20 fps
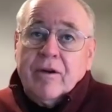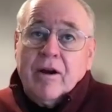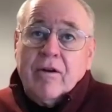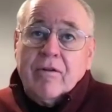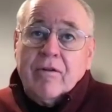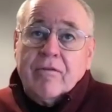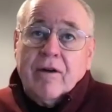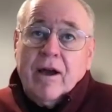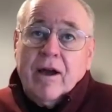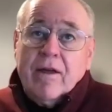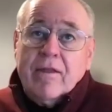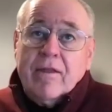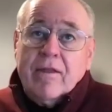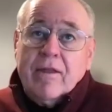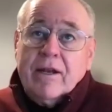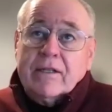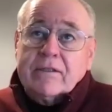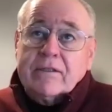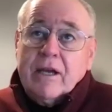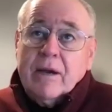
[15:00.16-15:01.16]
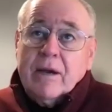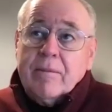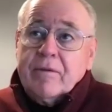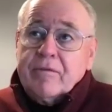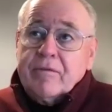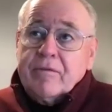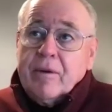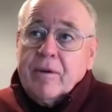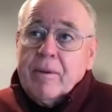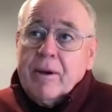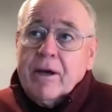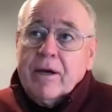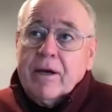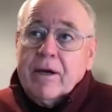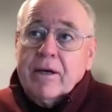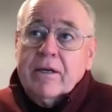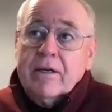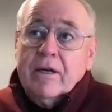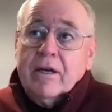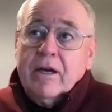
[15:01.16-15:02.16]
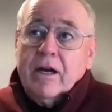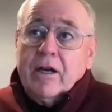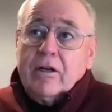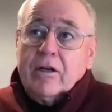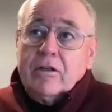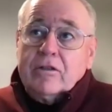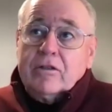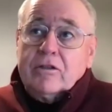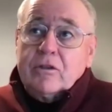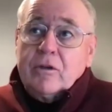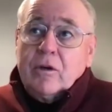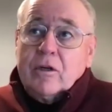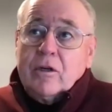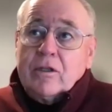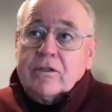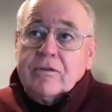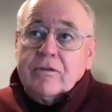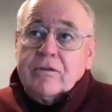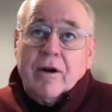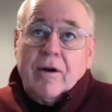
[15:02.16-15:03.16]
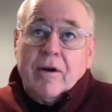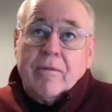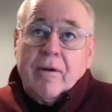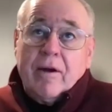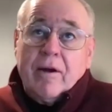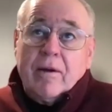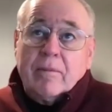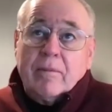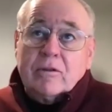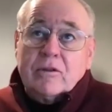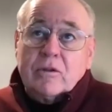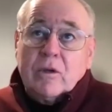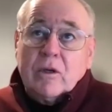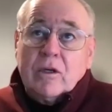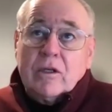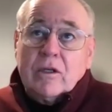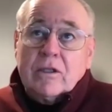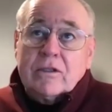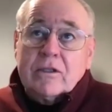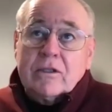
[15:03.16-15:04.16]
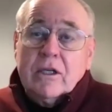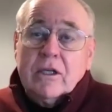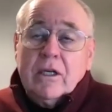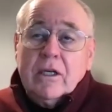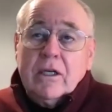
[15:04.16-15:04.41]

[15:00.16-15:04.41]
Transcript: verify that it's coming from a good source, a verifiable source,